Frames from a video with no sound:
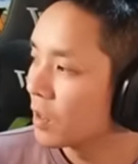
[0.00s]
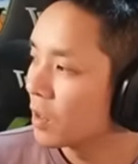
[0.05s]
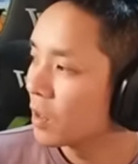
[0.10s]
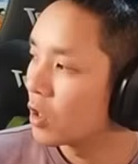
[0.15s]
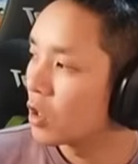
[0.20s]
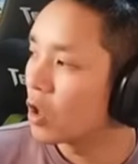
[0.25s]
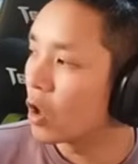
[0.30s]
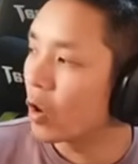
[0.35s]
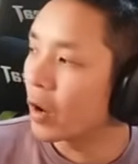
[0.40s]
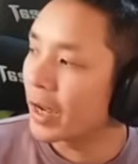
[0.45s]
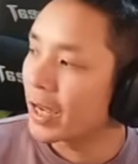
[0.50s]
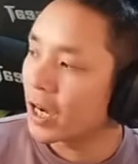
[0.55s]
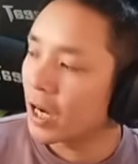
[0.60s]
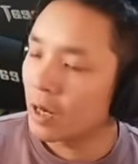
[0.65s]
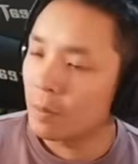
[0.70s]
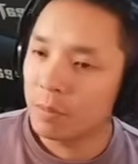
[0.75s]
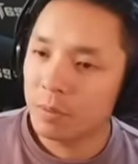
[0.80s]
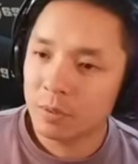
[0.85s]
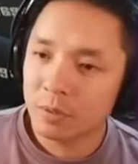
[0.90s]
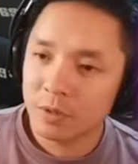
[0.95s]
going
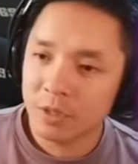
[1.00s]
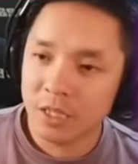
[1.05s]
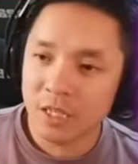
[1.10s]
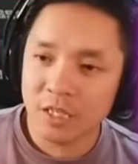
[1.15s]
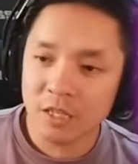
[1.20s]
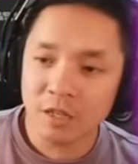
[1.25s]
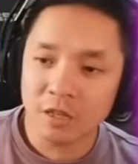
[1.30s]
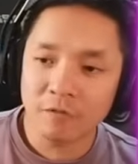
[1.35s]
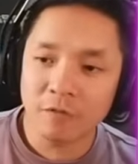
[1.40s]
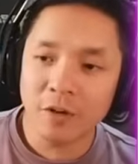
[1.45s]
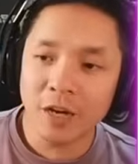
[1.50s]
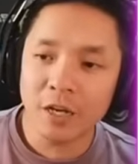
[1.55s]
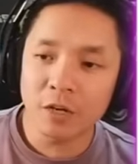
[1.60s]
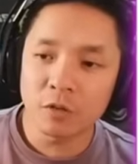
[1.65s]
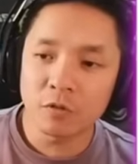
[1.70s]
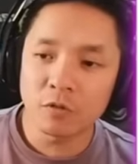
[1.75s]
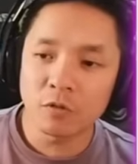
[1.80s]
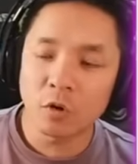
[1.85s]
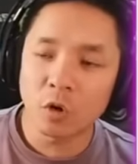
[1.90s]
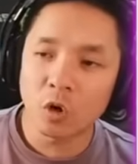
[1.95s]
up. These are the
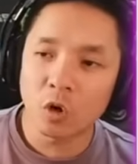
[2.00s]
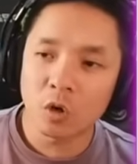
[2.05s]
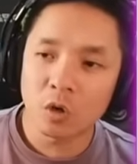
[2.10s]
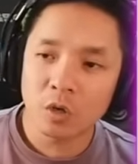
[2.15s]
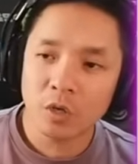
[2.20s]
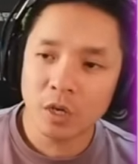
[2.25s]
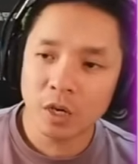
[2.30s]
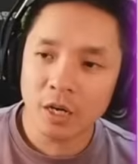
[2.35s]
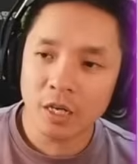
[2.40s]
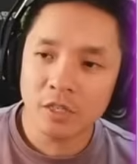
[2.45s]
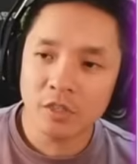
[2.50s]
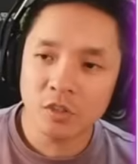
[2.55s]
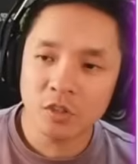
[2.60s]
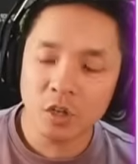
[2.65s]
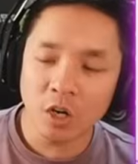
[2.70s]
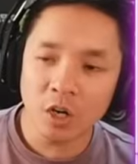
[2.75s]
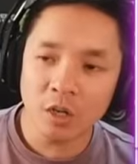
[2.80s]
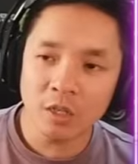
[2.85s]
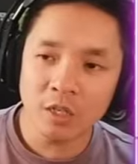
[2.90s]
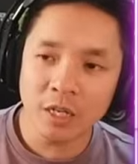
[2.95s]
final four, guys.
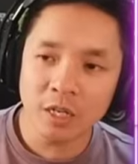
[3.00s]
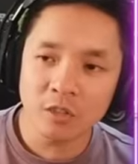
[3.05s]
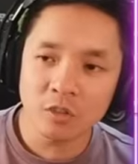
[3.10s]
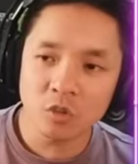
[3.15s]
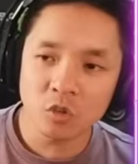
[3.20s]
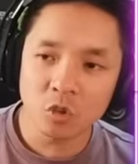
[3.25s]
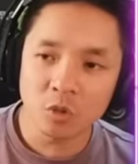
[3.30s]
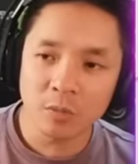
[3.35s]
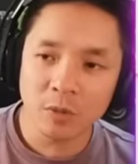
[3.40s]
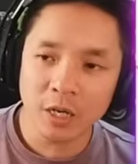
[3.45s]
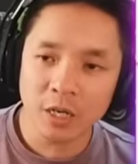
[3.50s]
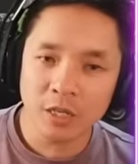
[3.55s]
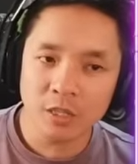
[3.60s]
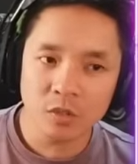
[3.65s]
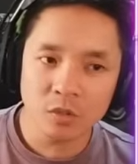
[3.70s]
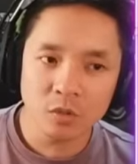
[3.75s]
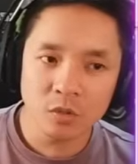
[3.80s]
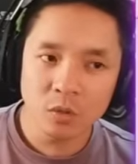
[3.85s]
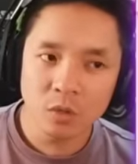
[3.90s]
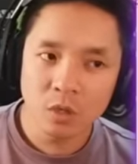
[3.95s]
Don and
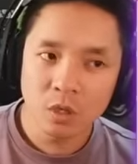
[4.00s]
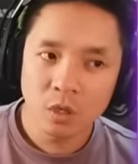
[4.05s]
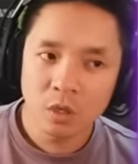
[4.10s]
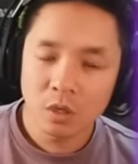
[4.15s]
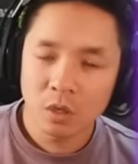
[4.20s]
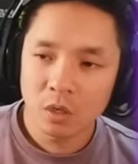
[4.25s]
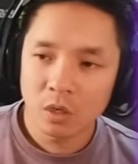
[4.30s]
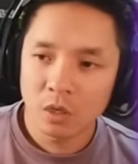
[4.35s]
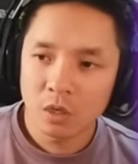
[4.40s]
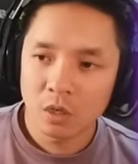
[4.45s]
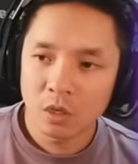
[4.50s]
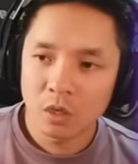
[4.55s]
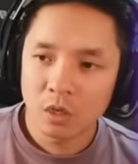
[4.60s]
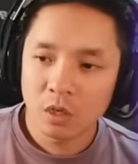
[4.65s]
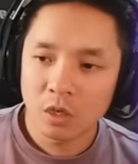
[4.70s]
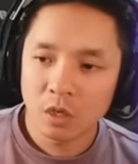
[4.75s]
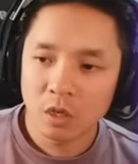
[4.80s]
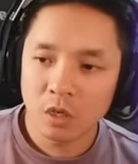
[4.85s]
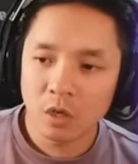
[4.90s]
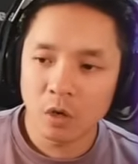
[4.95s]
Stormcastle
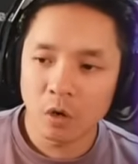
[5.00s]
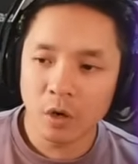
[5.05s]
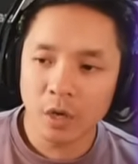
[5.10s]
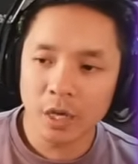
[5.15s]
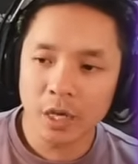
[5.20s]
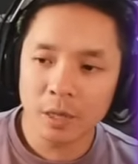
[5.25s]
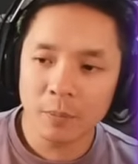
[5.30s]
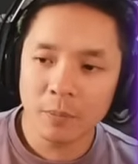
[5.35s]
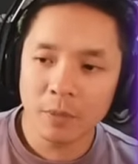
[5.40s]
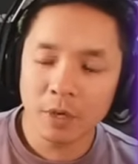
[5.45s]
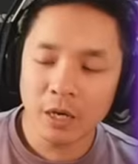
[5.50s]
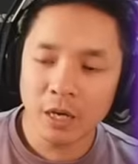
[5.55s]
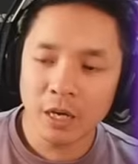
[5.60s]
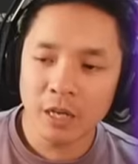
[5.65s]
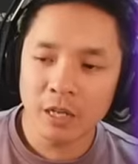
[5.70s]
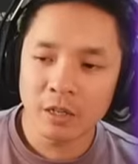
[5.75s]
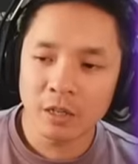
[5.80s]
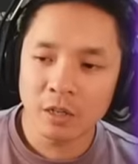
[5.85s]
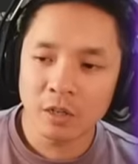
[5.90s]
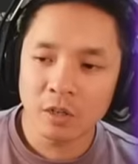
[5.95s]
going up,
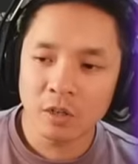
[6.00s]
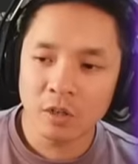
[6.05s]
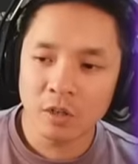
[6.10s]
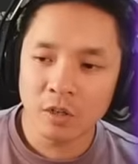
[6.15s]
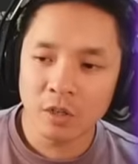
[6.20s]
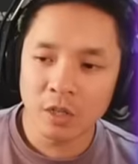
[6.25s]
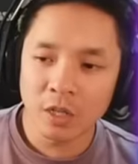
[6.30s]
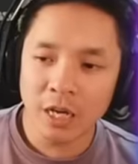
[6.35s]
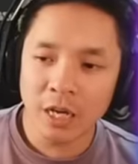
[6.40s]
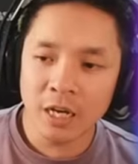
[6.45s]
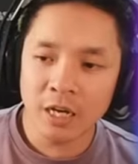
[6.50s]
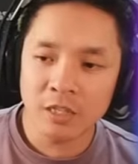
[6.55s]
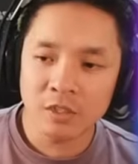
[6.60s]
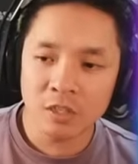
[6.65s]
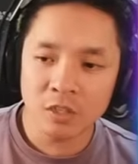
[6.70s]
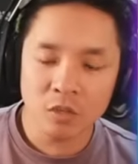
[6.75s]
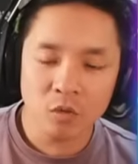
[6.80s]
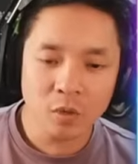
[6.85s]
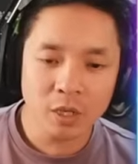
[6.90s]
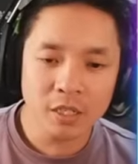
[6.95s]
and then you got Lance
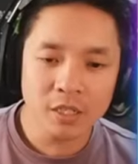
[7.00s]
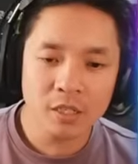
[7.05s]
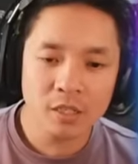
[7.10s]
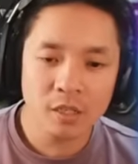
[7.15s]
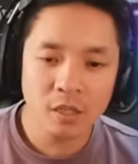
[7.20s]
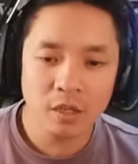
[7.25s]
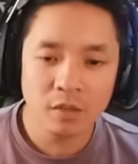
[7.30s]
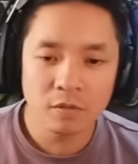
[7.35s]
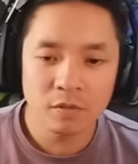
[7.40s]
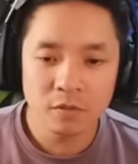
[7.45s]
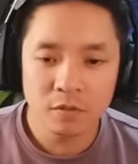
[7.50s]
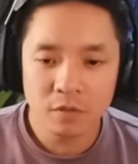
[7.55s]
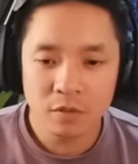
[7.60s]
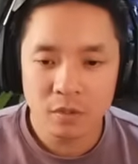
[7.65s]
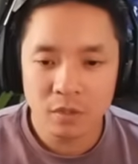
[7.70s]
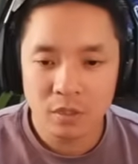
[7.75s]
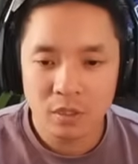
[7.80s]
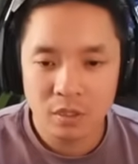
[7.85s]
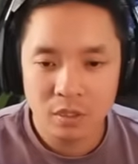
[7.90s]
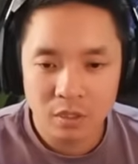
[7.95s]
and Twice His Love.
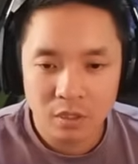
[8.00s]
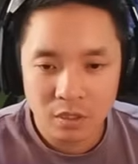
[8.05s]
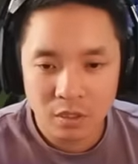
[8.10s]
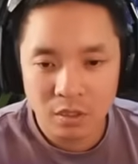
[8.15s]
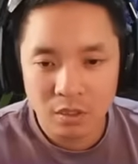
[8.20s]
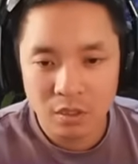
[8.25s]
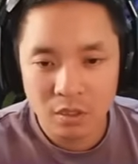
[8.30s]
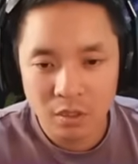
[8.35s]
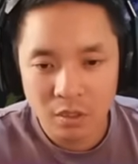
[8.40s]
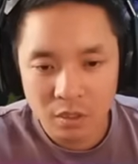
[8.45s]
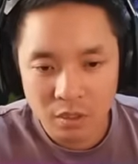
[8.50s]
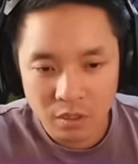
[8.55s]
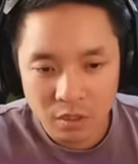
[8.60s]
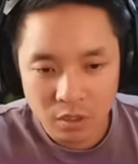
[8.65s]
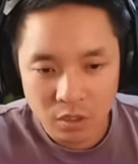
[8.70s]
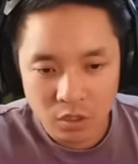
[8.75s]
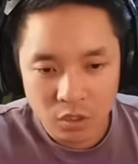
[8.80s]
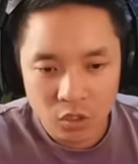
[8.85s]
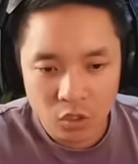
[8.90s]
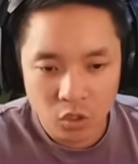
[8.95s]

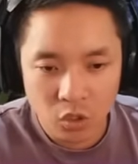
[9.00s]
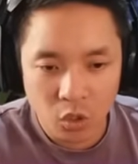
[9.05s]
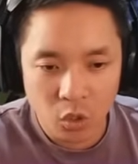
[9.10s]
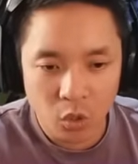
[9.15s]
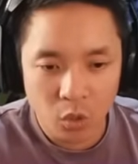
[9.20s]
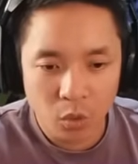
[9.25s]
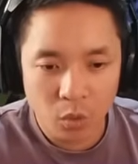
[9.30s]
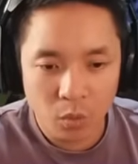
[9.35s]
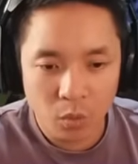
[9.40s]
So